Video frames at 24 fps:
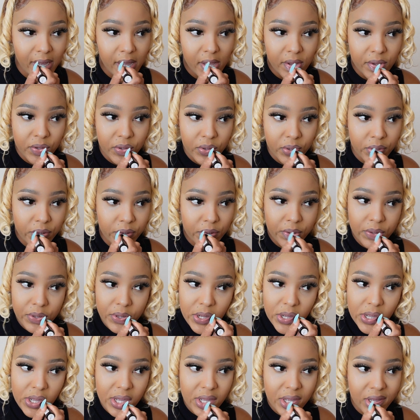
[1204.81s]
So
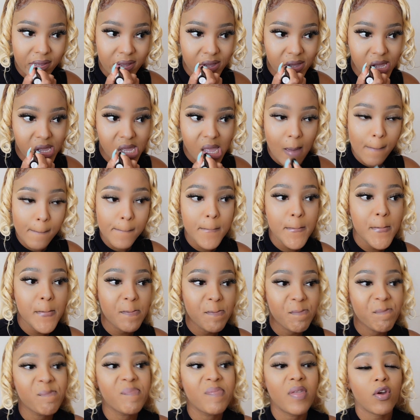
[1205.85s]

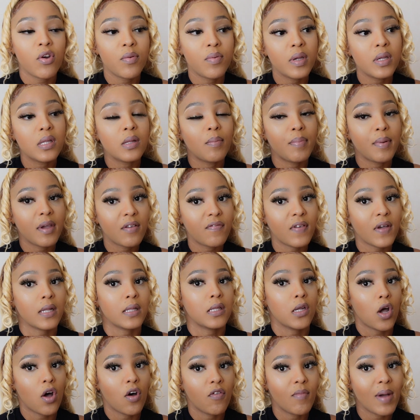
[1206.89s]
therapy is a big
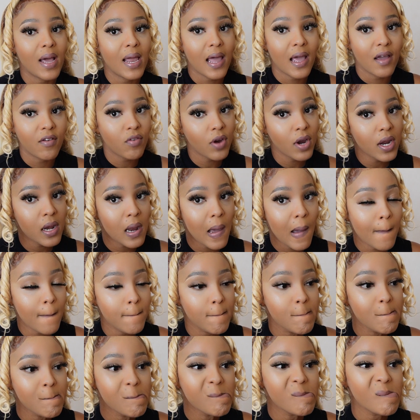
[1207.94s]
factor of my life right now,
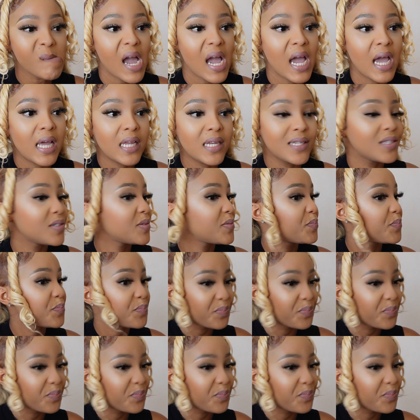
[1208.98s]
and